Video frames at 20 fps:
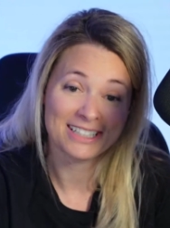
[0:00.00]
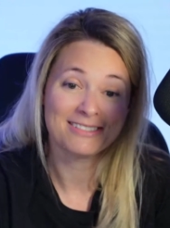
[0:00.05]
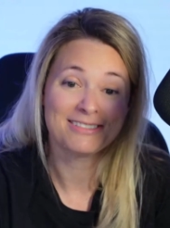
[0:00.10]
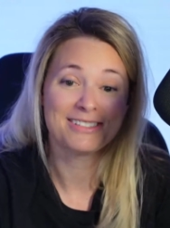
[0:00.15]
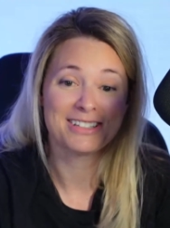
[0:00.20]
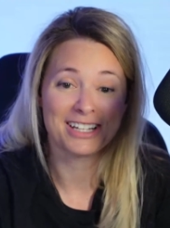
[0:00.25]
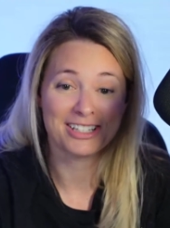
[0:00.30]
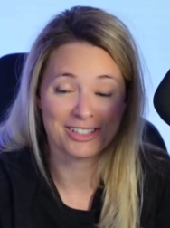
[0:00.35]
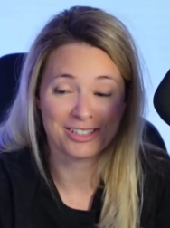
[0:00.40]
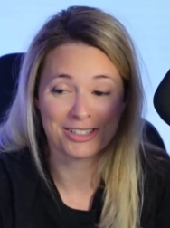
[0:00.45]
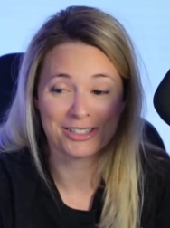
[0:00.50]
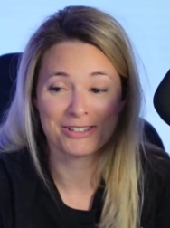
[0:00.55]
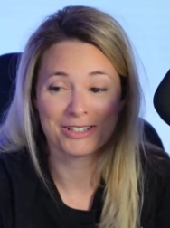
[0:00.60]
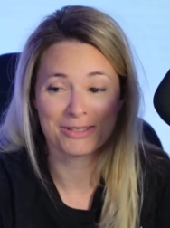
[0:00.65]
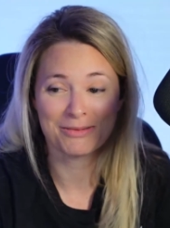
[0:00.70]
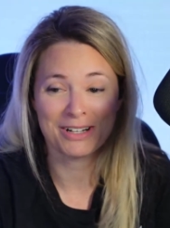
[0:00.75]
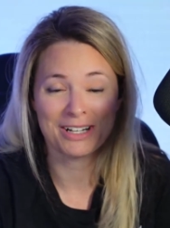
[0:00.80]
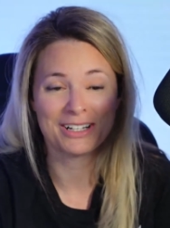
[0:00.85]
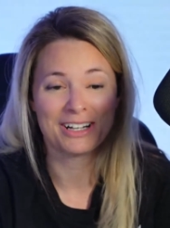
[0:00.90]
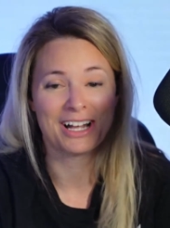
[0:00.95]
That's true as
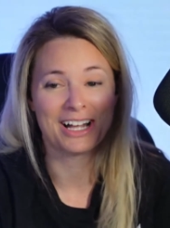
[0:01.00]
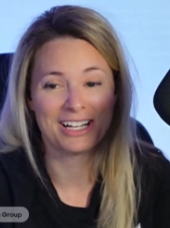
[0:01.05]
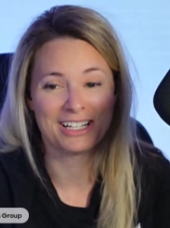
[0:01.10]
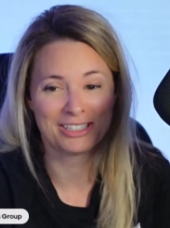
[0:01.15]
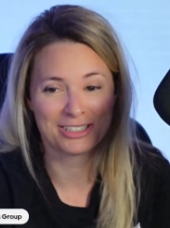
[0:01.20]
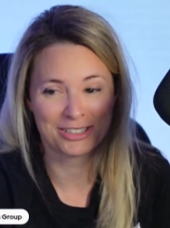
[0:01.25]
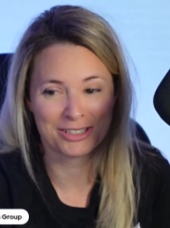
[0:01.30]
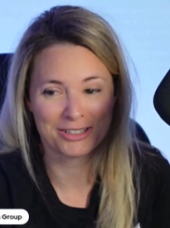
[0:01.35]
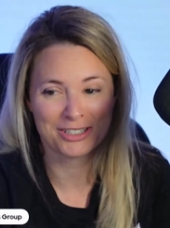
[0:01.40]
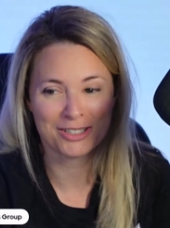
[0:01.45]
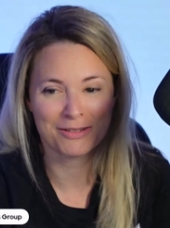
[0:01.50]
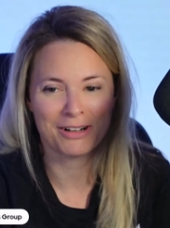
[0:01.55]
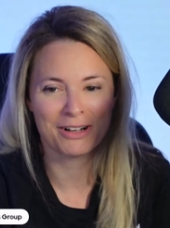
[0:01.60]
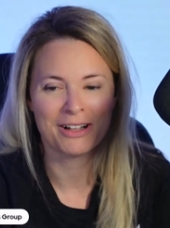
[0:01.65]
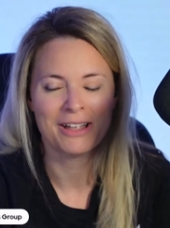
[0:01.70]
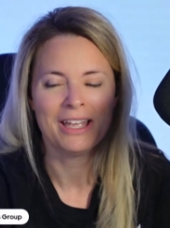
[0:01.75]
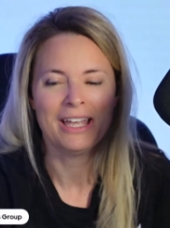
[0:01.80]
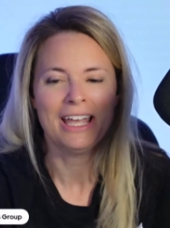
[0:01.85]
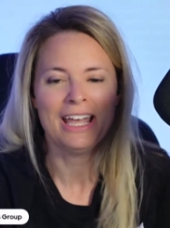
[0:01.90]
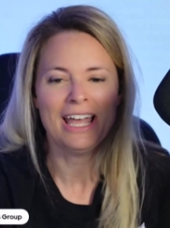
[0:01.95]
well. That's true as well.
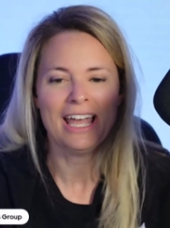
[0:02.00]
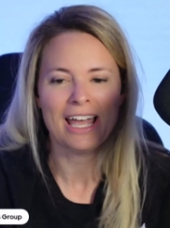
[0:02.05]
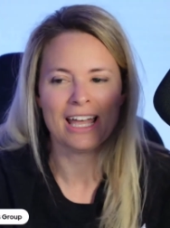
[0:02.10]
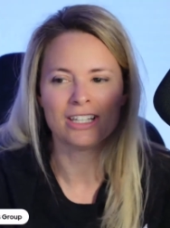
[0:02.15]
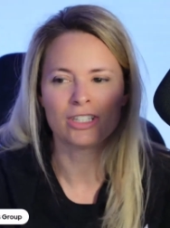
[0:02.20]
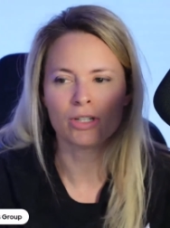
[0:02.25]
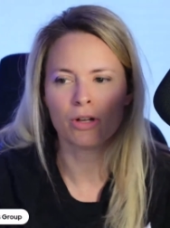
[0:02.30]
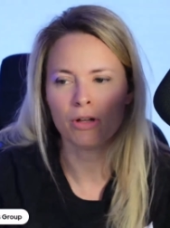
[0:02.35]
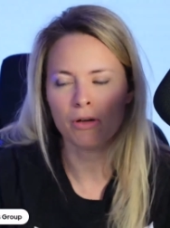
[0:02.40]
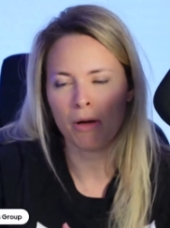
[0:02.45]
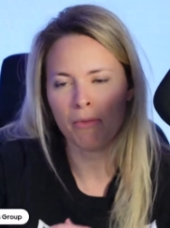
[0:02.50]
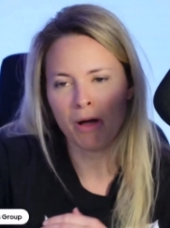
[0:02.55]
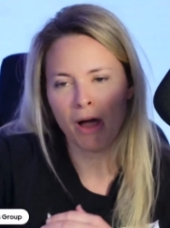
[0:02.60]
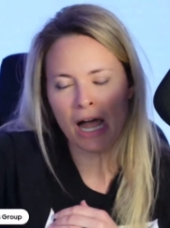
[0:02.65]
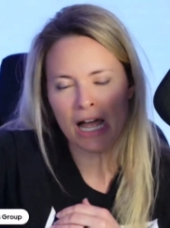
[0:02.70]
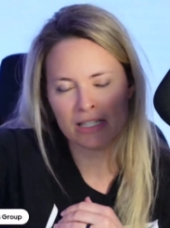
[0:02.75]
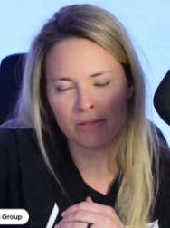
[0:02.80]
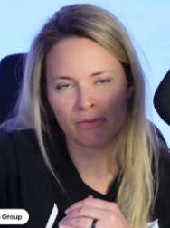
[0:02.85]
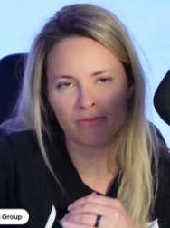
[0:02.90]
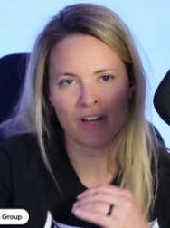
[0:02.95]
And so
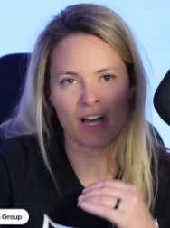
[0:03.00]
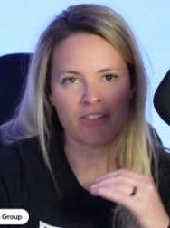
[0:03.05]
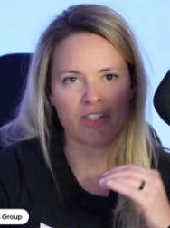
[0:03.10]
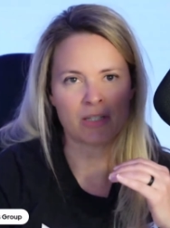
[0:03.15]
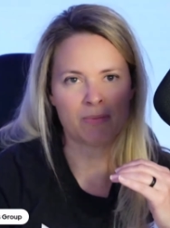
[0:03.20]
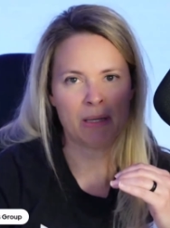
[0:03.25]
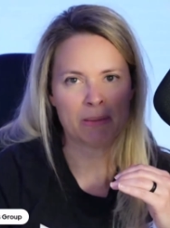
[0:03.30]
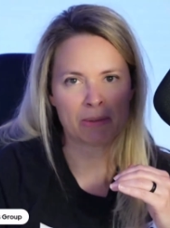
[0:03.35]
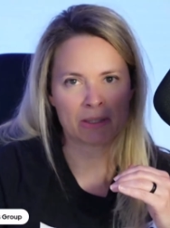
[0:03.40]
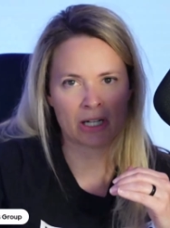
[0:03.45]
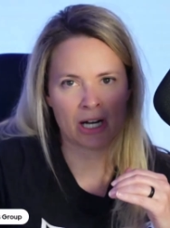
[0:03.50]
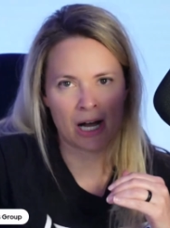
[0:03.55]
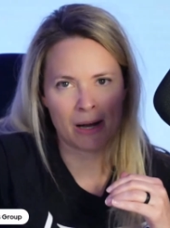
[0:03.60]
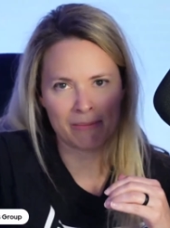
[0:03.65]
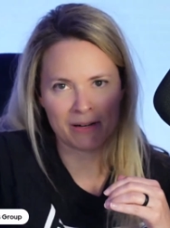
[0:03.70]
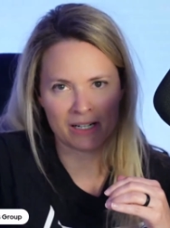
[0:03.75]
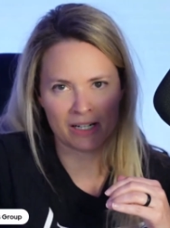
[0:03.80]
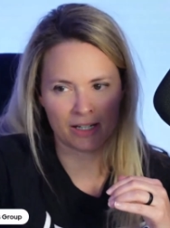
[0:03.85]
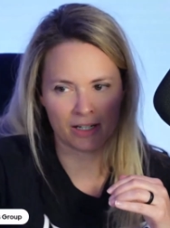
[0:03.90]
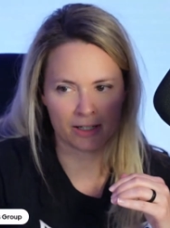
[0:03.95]
as we've got these people
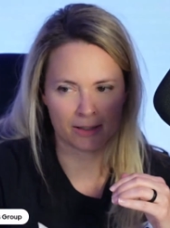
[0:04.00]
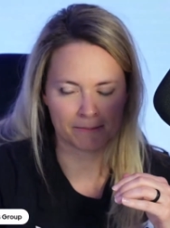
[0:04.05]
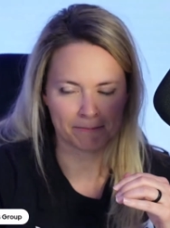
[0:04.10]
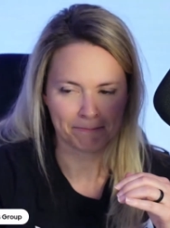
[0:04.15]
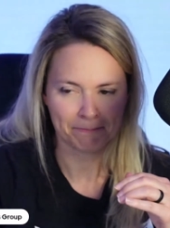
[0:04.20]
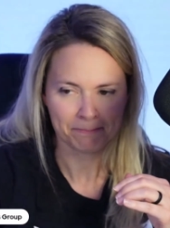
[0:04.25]
commenting here,